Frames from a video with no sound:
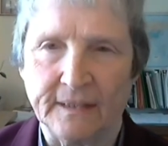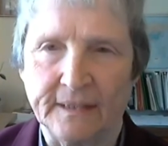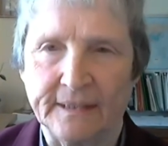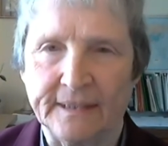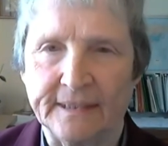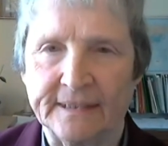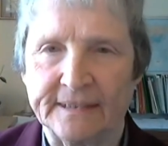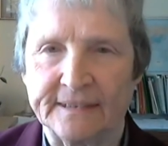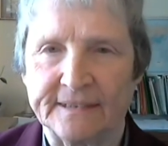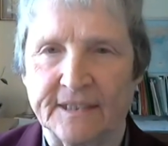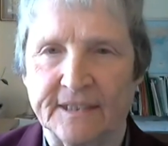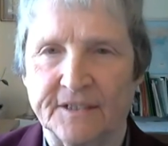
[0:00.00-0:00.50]

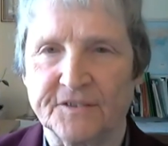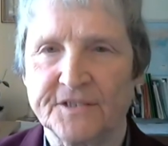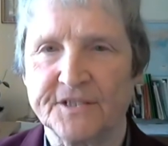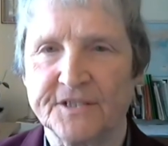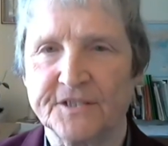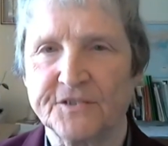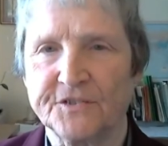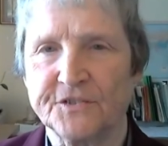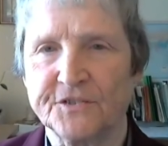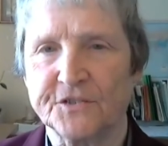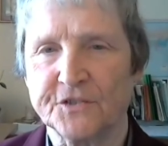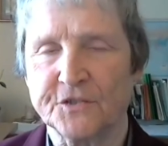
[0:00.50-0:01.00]
And our
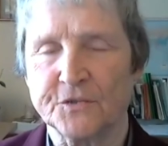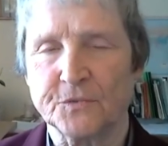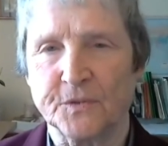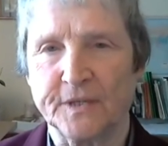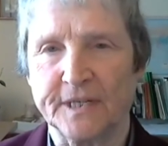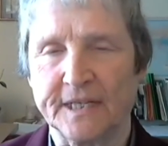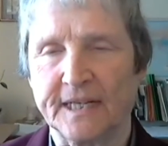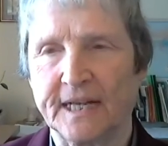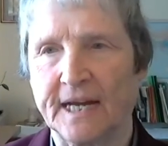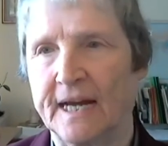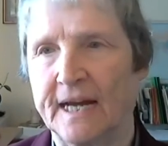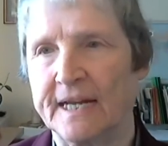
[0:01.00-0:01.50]
sisters were
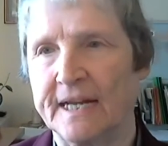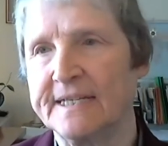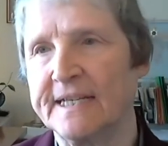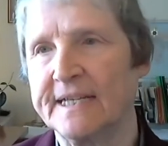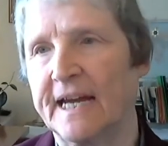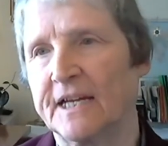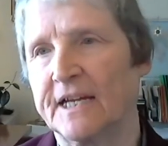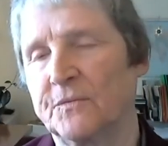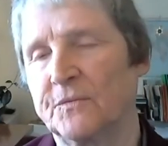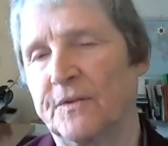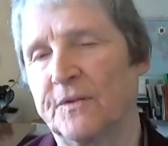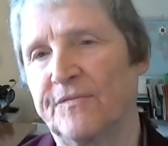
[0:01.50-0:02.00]
in
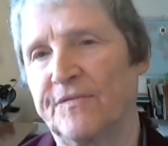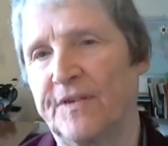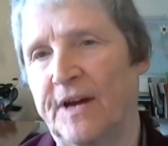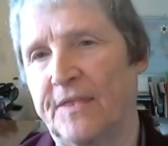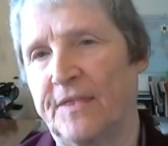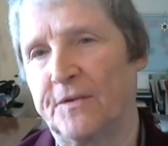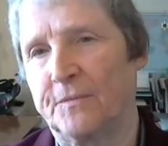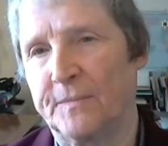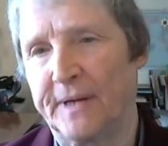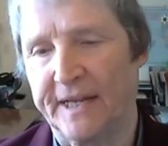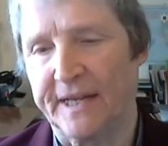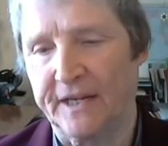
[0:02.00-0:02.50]
contact with
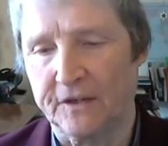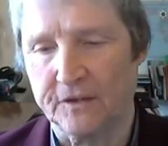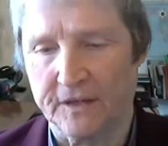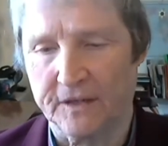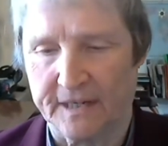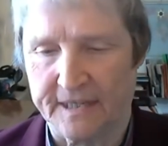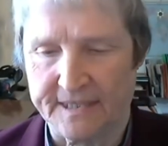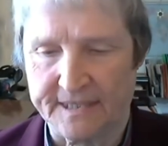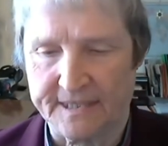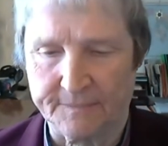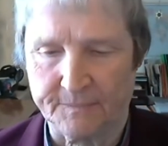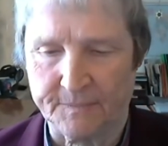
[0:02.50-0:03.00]
Father Mike
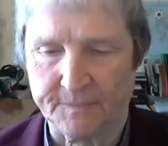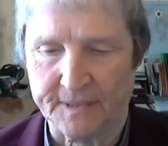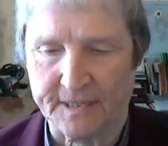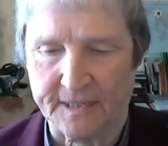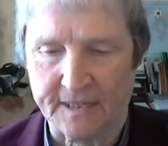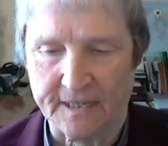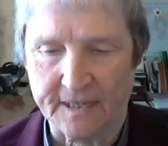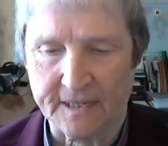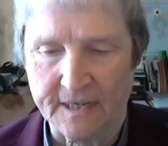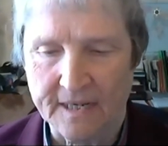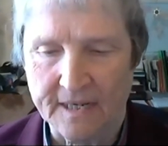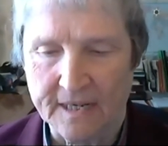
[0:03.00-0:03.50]

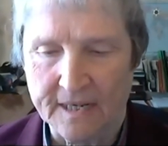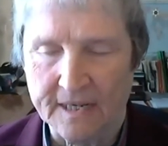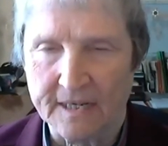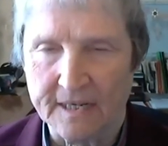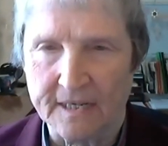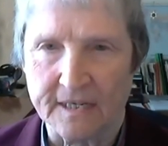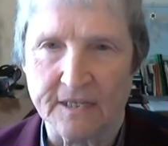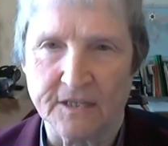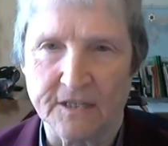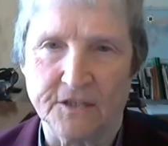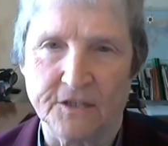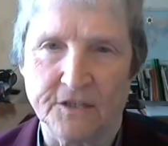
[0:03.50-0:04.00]
Crosby
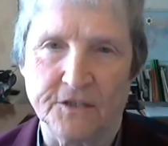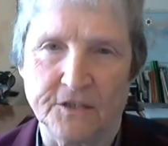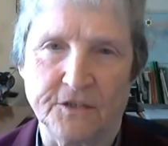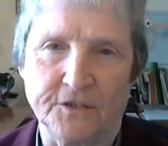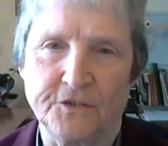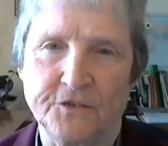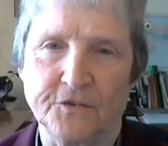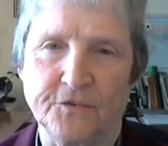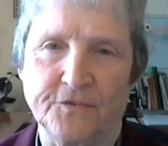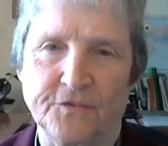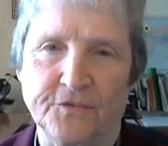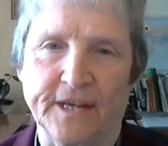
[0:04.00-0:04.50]
in
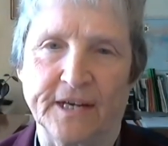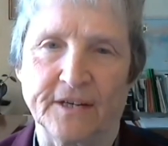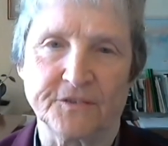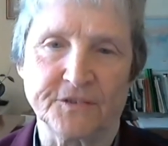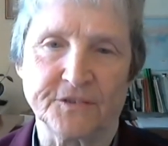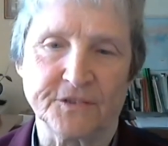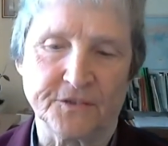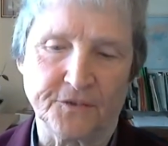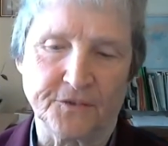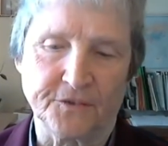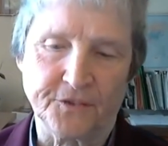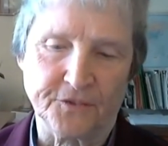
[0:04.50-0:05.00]

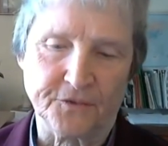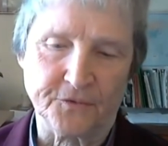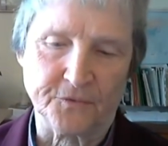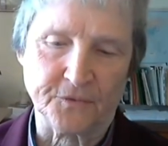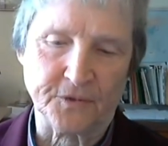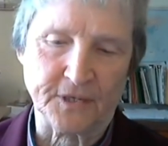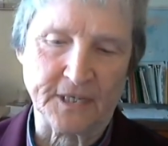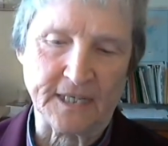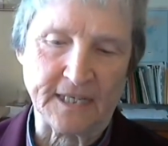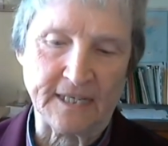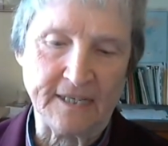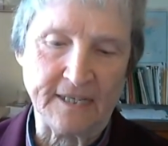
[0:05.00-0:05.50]

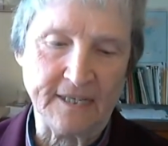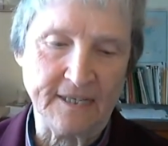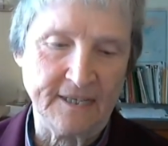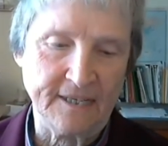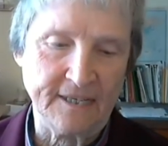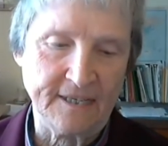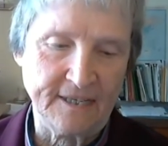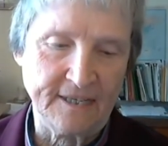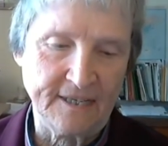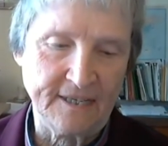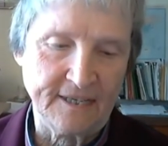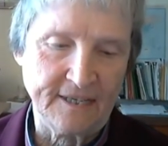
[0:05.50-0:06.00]
2003,
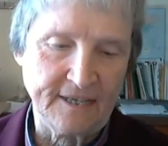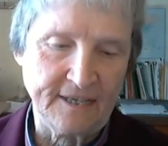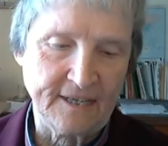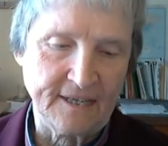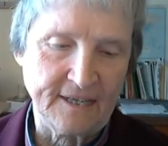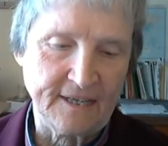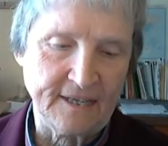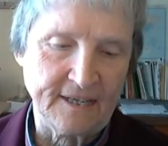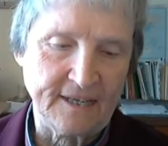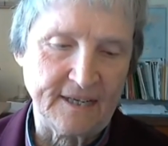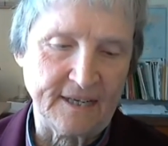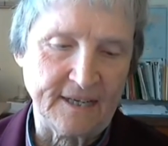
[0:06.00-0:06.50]

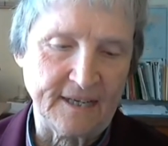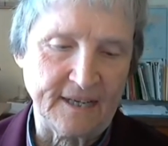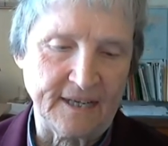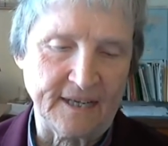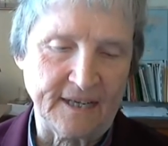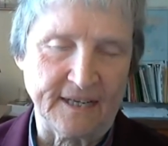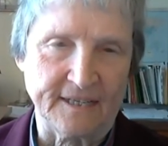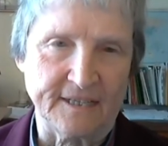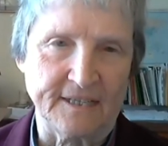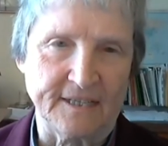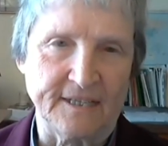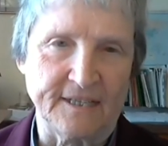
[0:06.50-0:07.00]

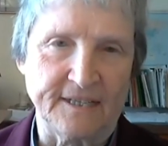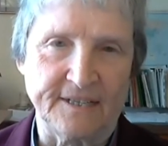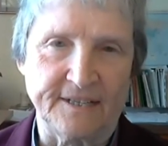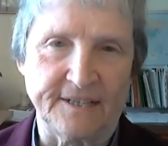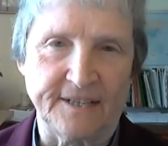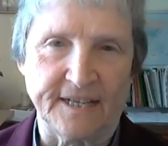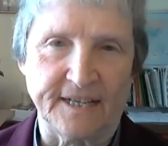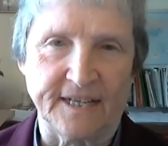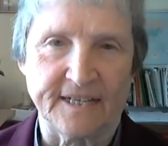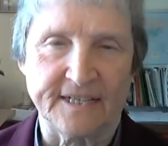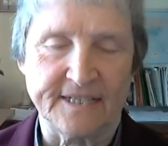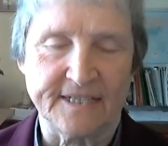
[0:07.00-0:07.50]
and
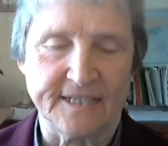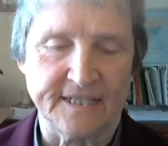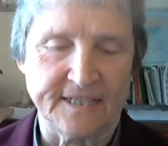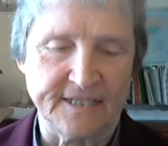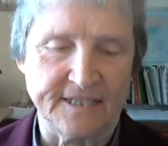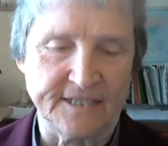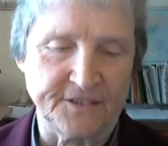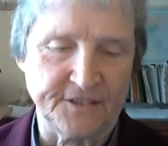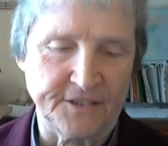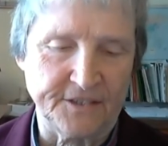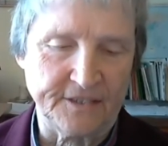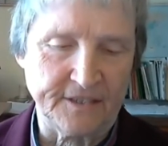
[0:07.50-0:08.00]
they
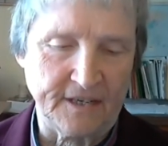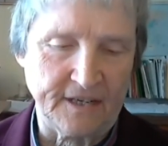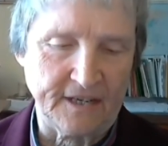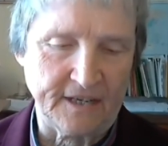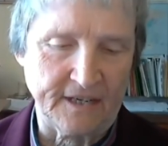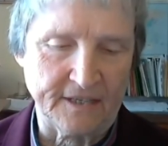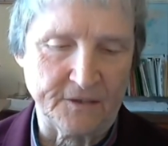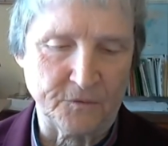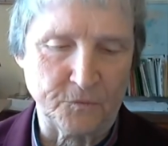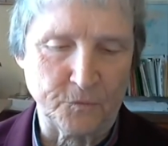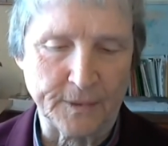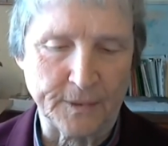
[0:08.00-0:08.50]
attended
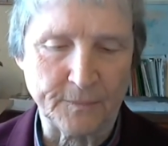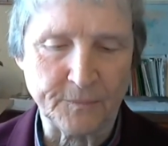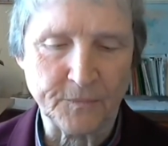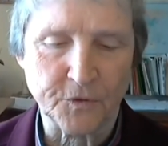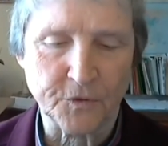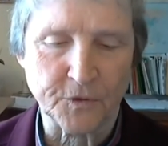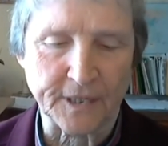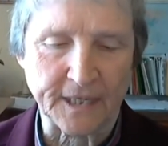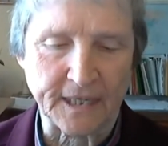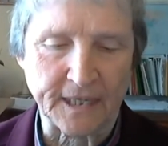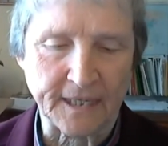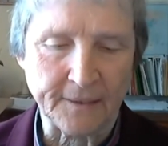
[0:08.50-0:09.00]
a
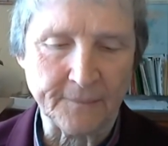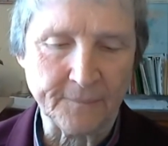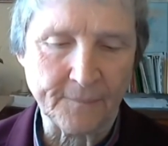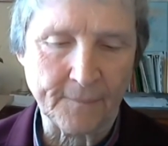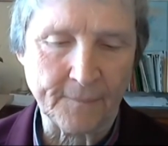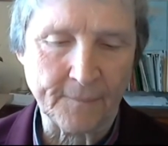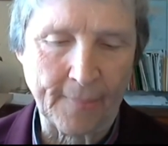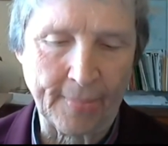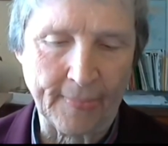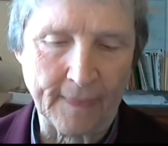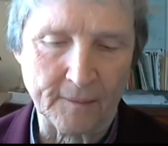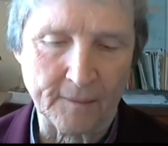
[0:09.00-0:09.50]
RIMCRE
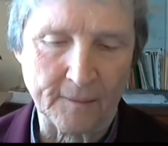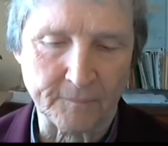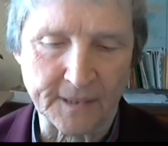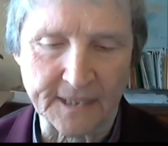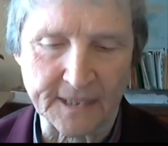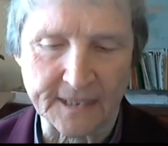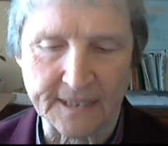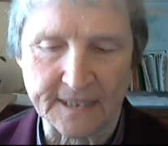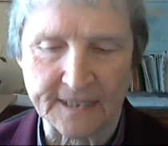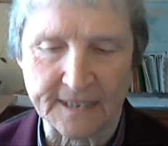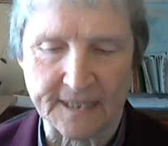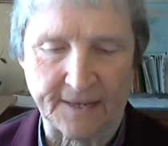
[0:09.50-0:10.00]

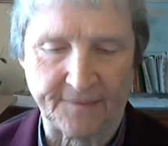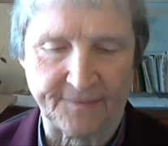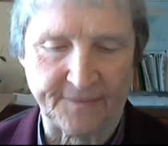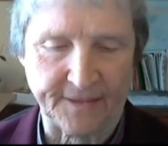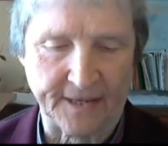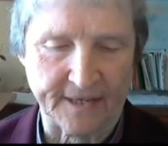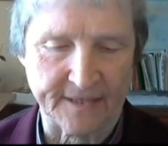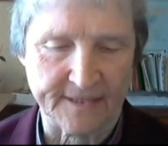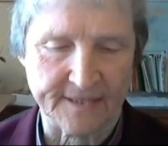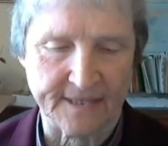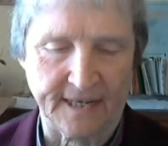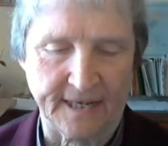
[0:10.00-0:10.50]
meeting at
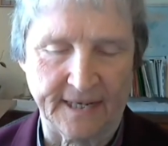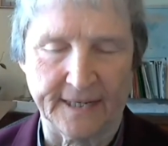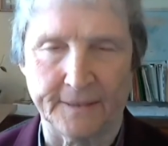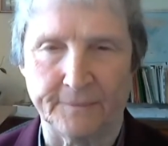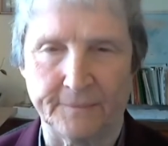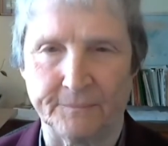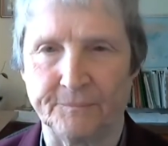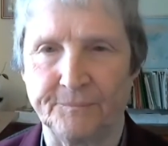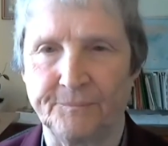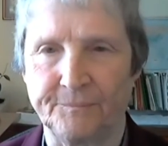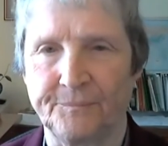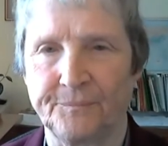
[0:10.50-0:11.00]
that
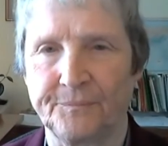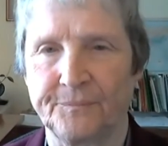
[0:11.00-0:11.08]
time.